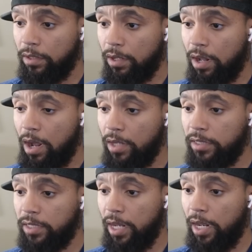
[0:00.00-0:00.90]
Oh, he's
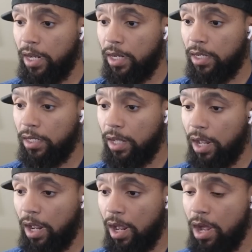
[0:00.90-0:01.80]
dead.
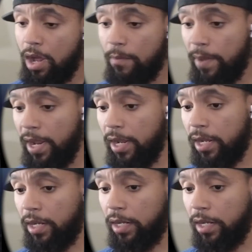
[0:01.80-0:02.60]
Oh, man.